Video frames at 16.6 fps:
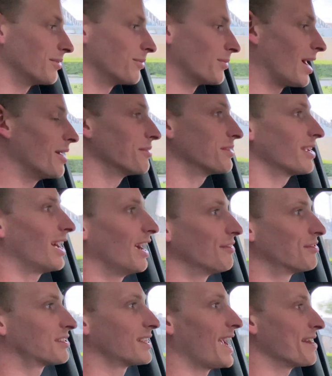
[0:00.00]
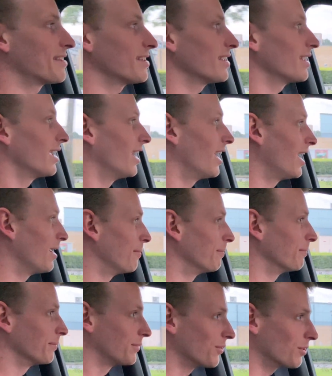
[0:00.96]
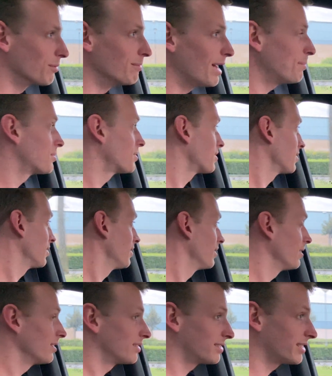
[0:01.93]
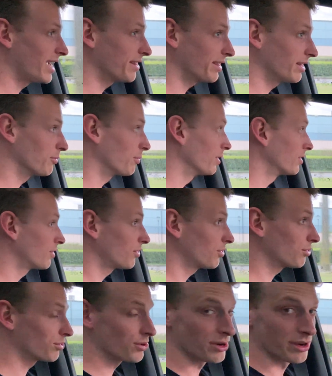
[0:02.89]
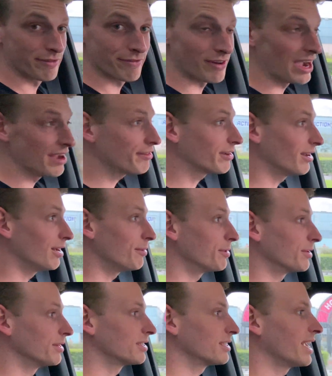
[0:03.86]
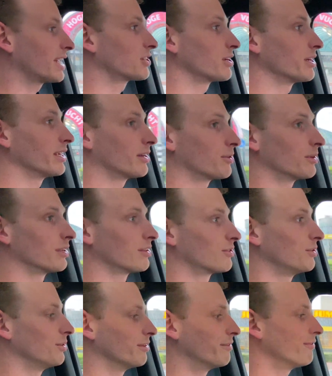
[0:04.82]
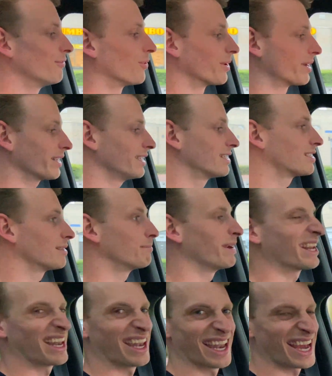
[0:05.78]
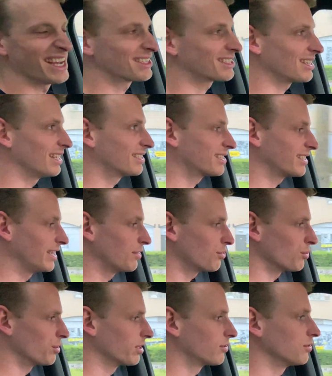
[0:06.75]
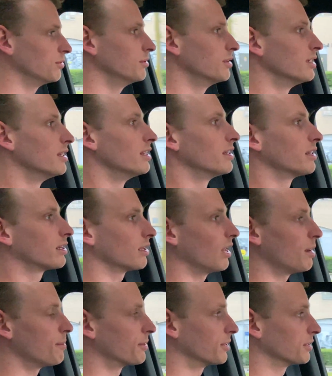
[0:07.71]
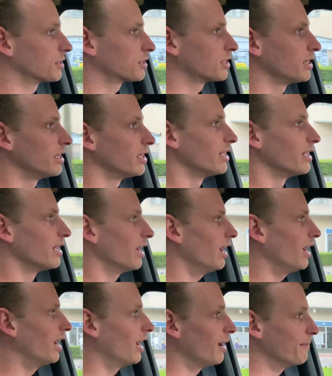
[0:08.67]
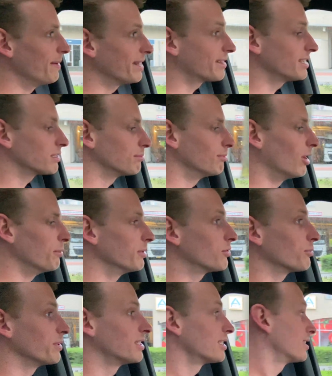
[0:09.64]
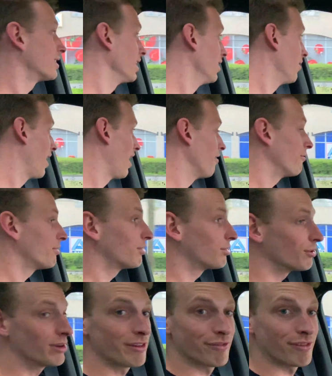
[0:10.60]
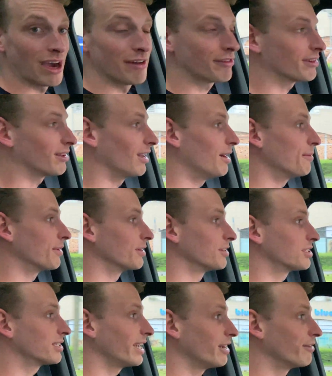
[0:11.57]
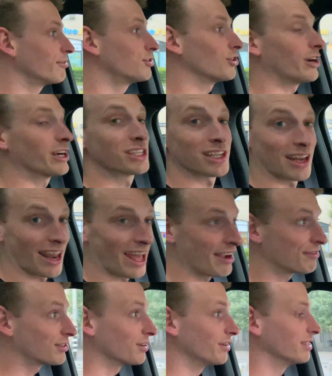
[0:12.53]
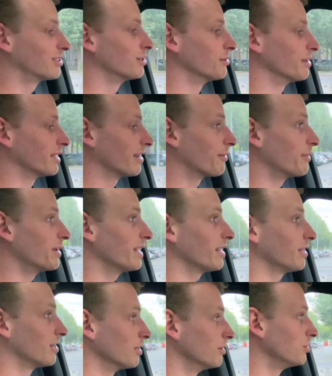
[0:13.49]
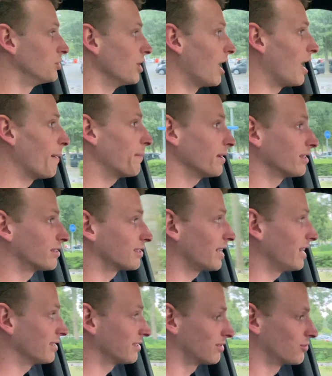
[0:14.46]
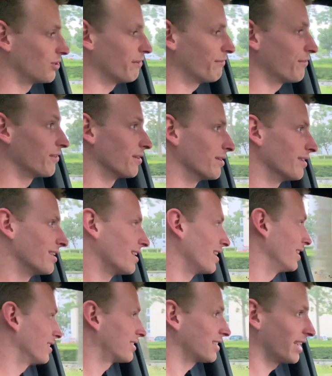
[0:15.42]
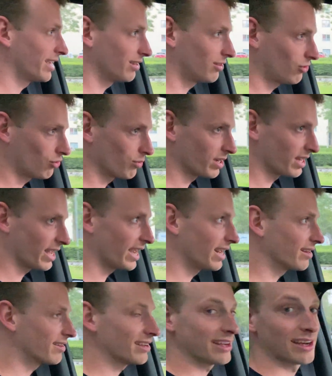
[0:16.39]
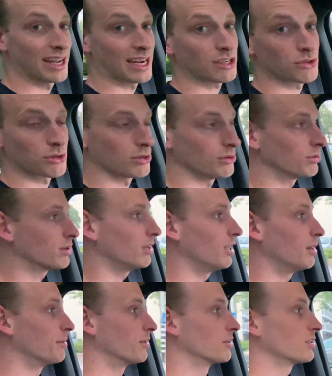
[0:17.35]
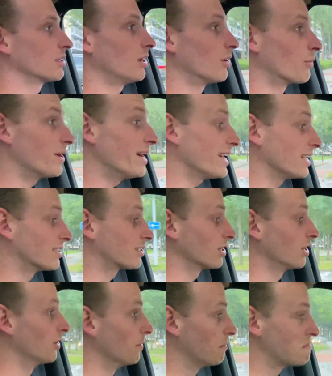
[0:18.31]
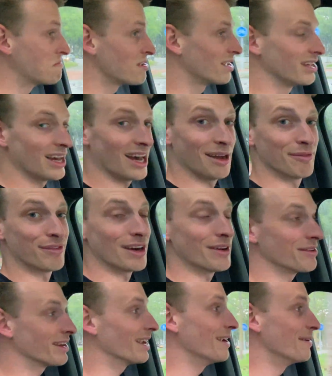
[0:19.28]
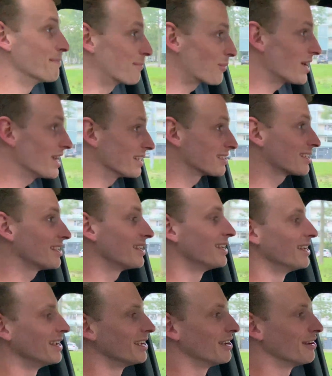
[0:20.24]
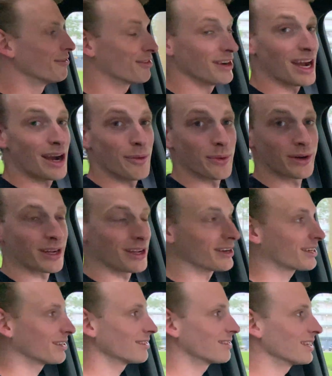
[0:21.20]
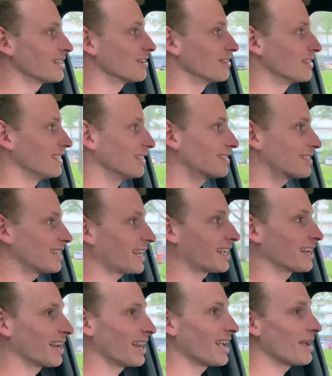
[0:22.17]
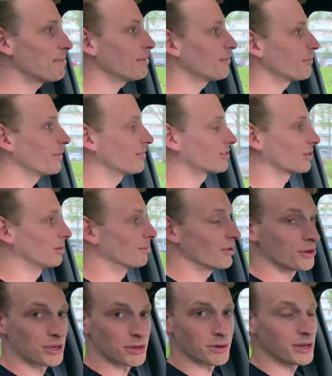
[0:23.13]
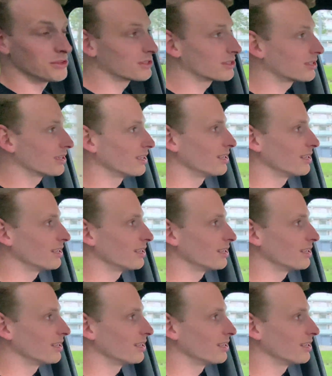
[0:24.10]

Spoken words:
route I've set. Google Maps said it was 35 kilometers. Actually, according to the Ford, it's a bit less, let's say 32 kilometers. At this moment, we still have 35 kilometers state of charge left, so it's doing a really good job. It has driven, let's say, 28 electrical kilometers already, so I'm very impressed. For now, we're gonna continue the second lap with some local roads,